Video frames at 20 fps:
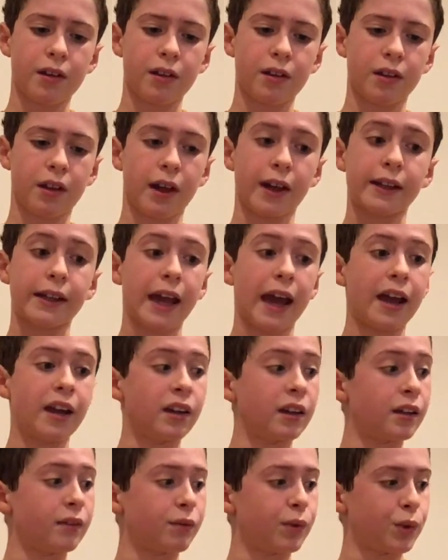like
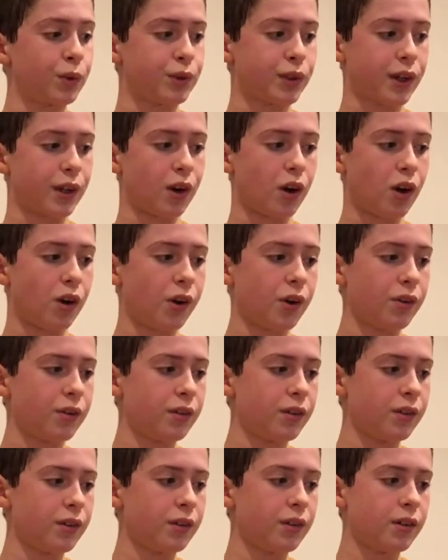any views at all.
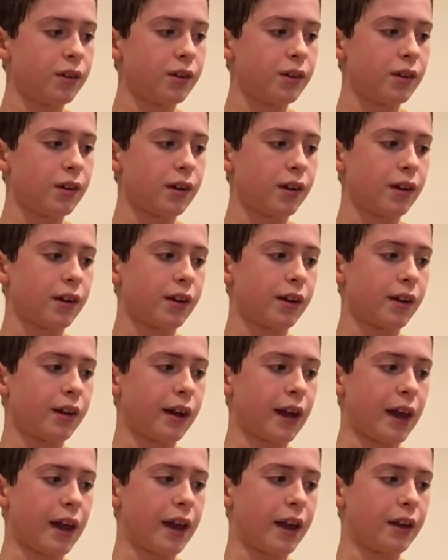
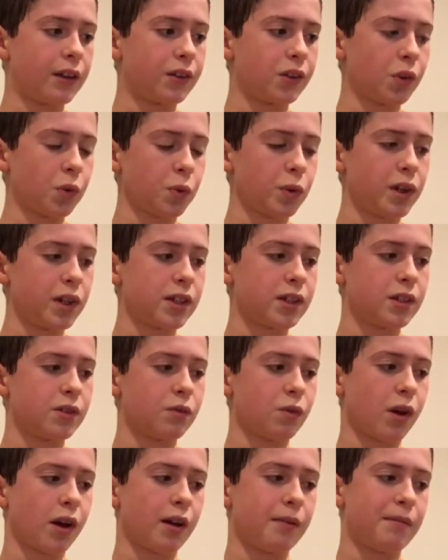And the
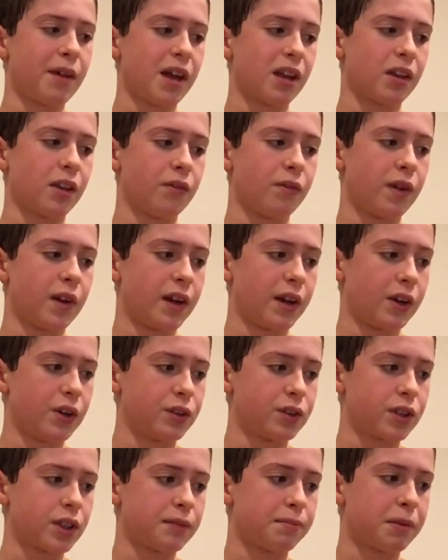reason why I make the
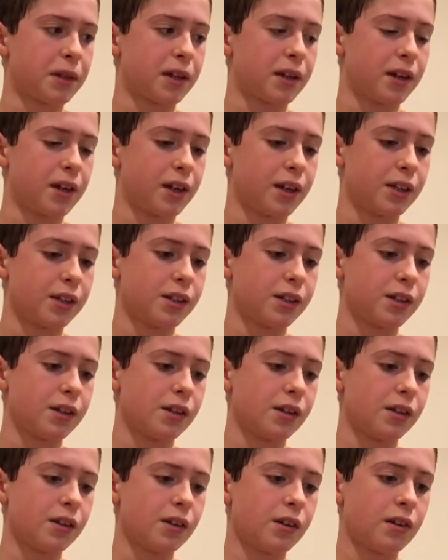videos is because
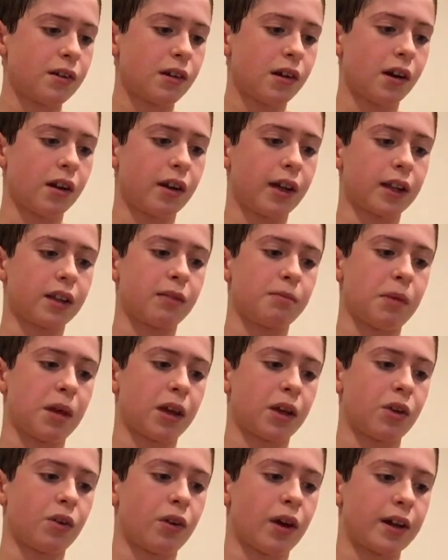I like to
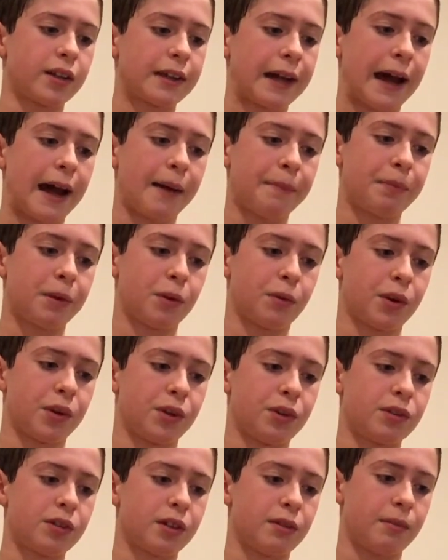make you guys happy when
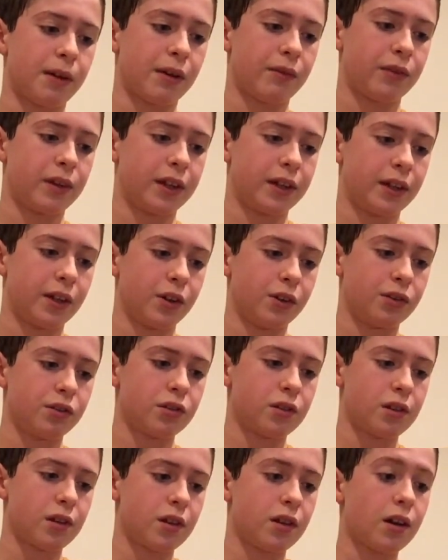you see my videos.
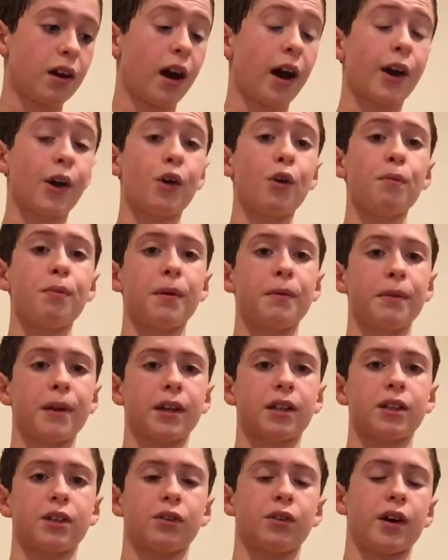I hope it
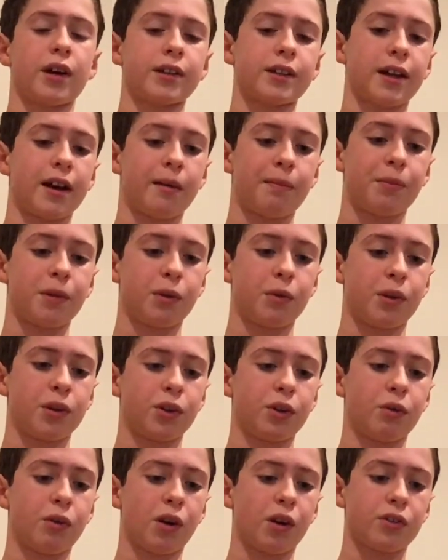makes you guys happy when
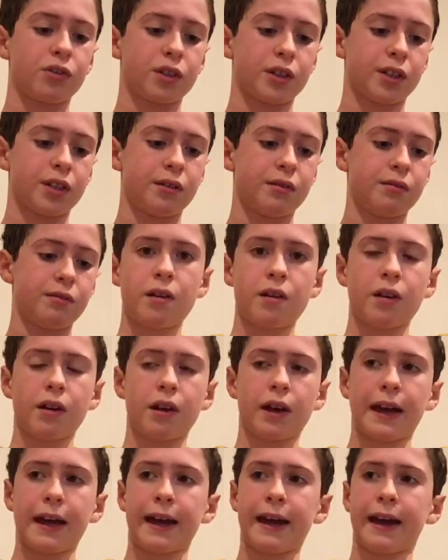you watch it.
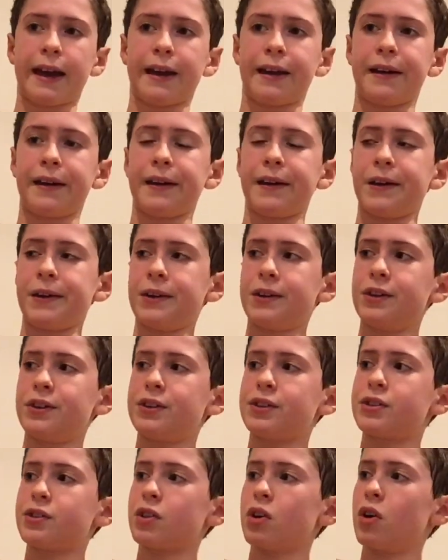And
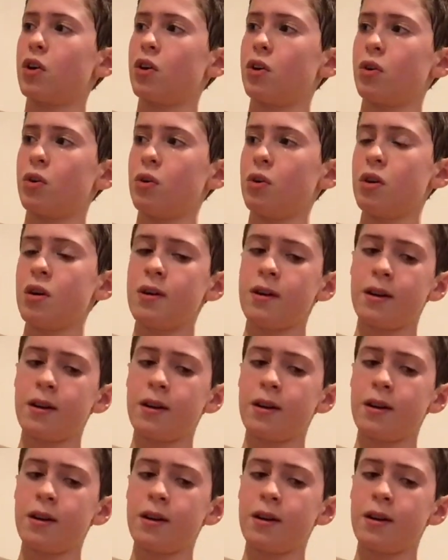so